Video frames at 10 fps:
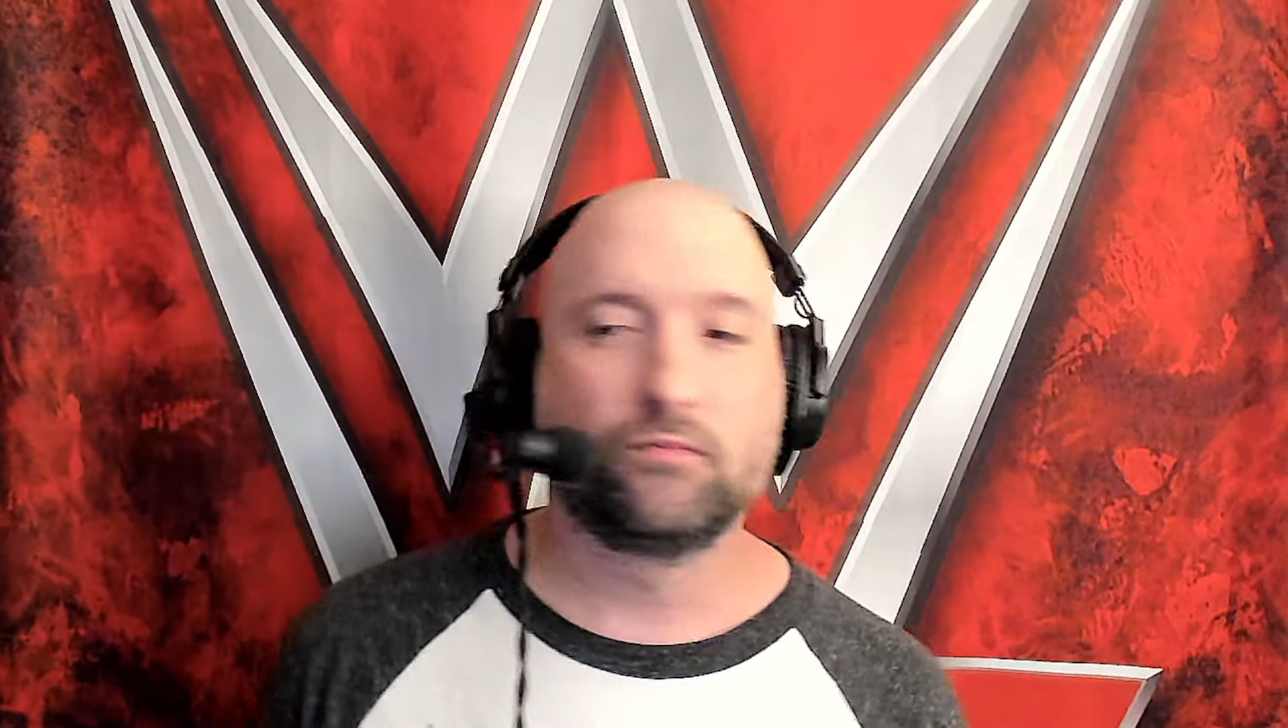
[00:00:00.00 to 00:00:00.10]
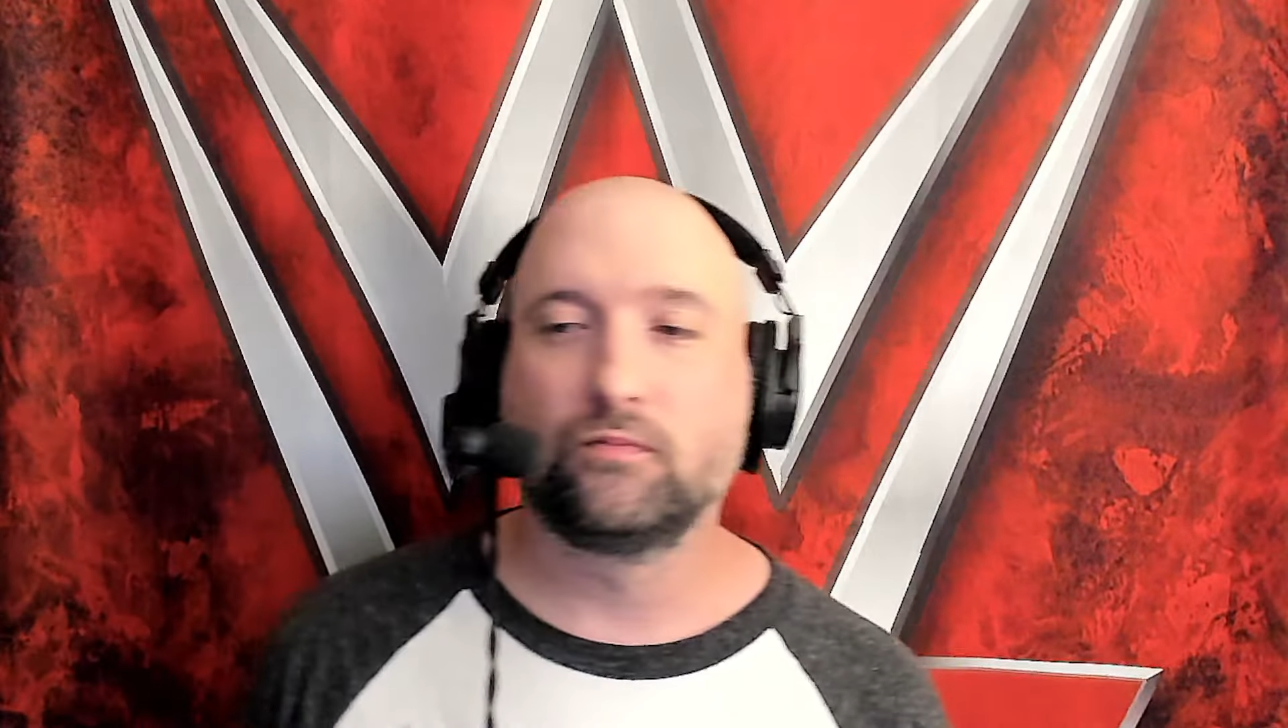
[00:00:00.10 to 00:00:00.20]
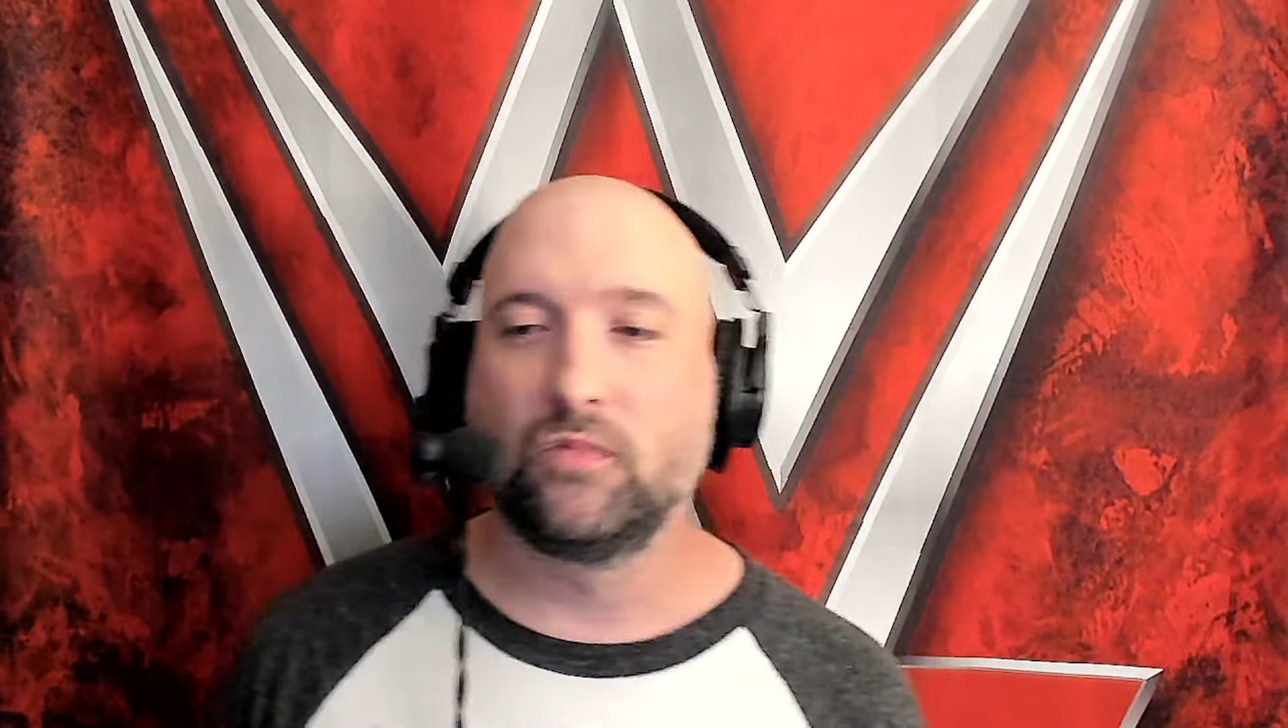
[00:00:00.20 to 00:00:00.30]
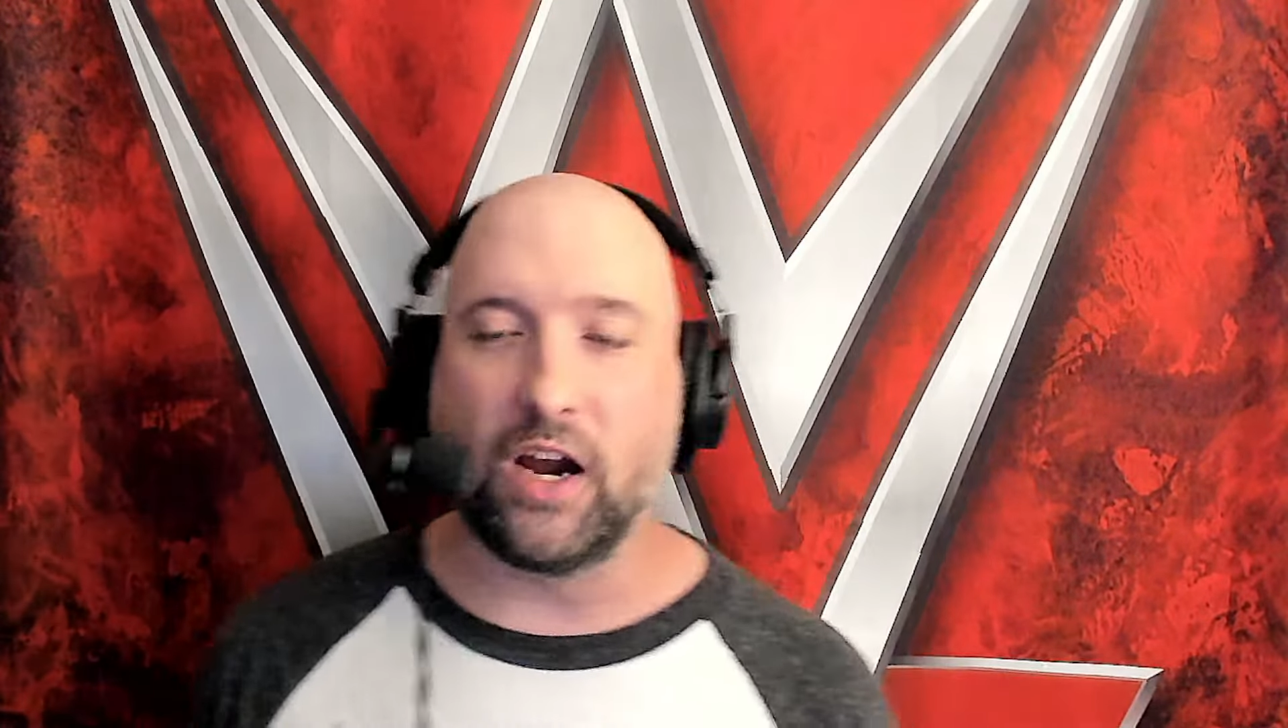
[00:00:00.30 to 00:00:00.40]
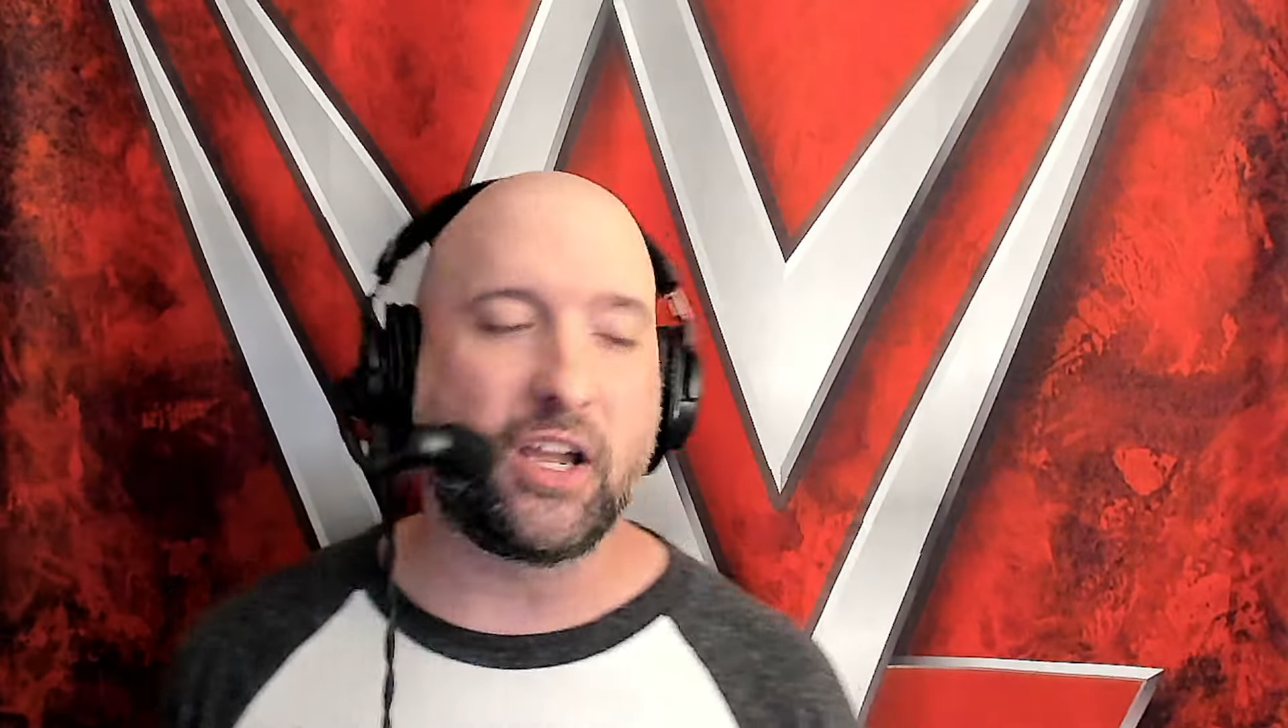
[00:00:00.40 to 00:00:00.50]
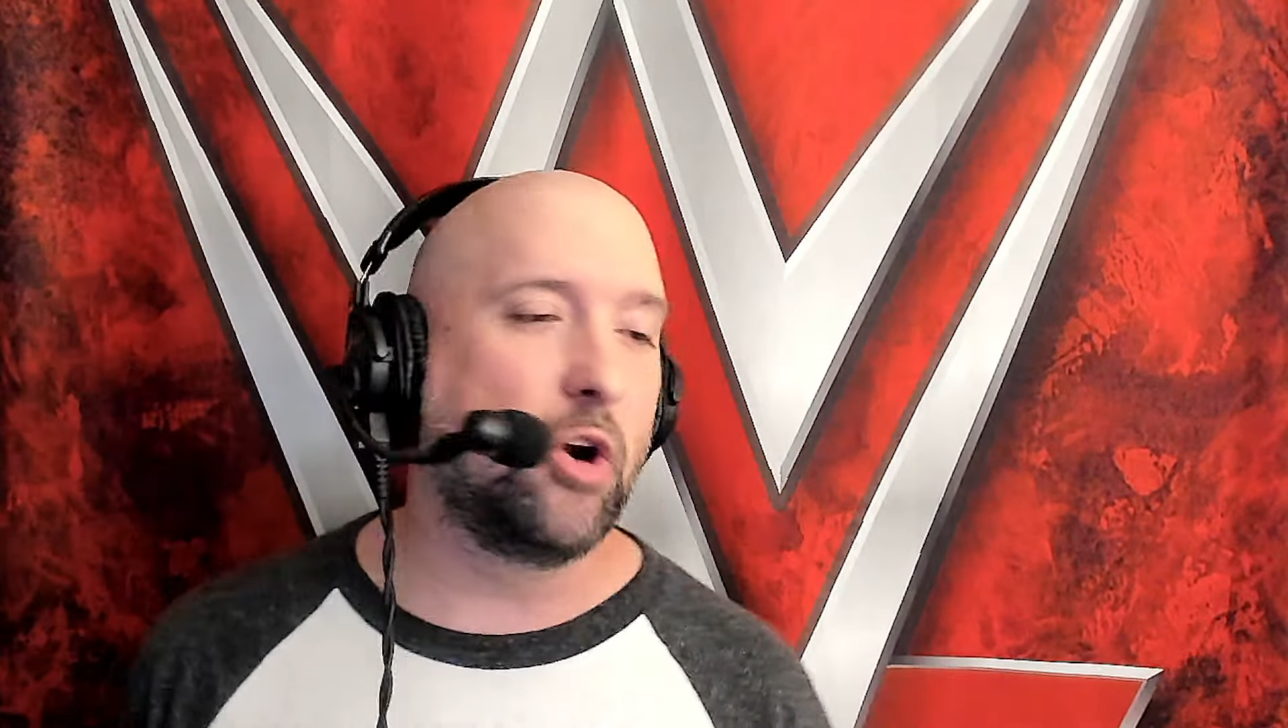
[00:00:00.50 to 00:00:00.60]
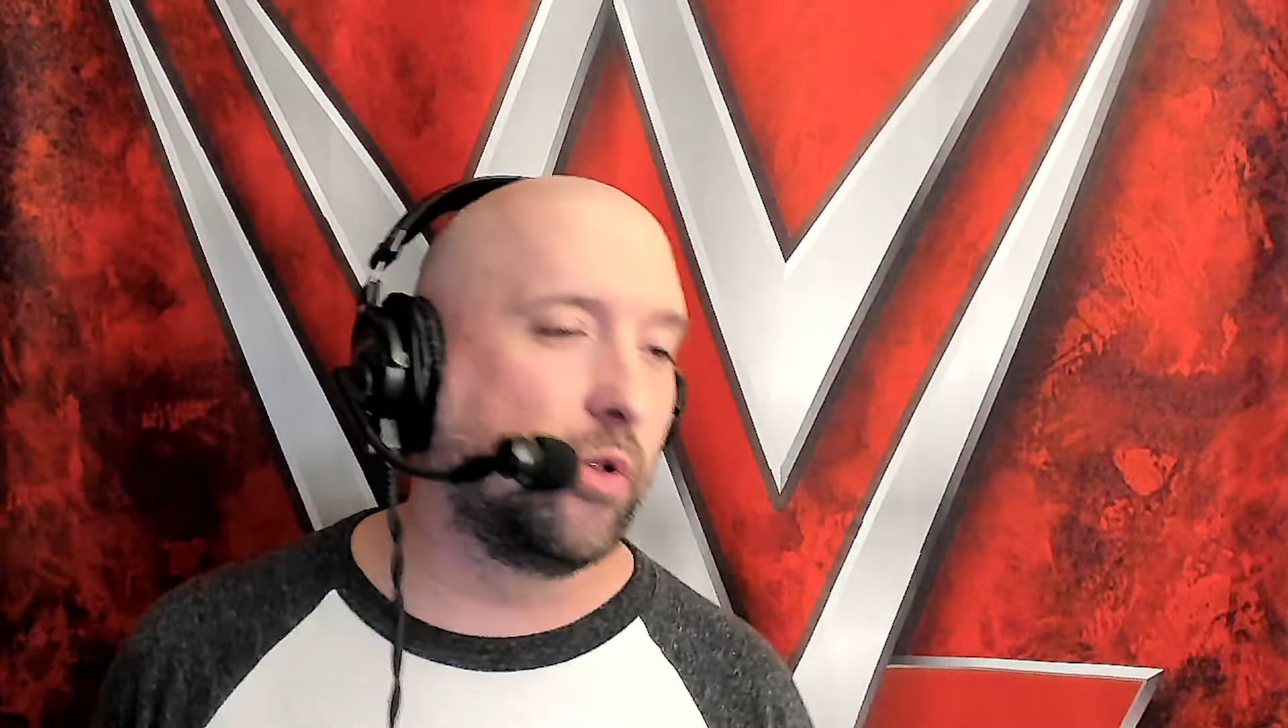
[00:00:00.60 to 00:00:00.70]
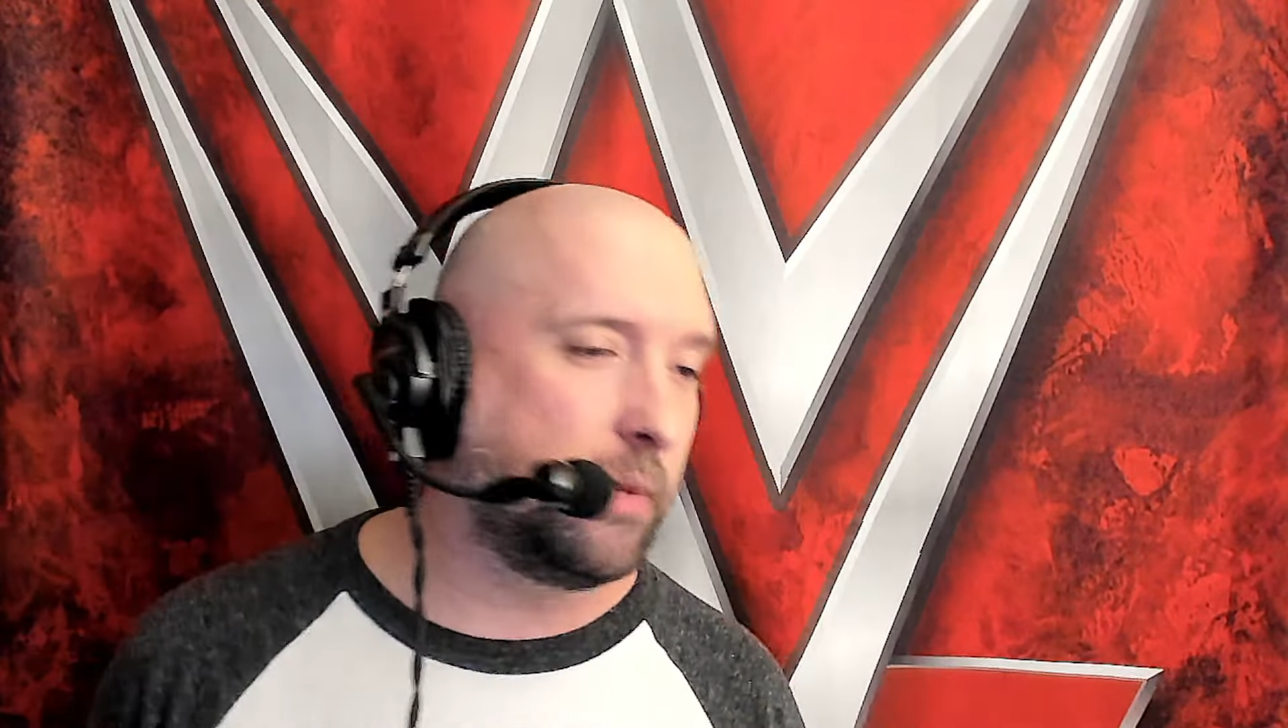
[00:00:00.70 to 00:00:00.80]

There can only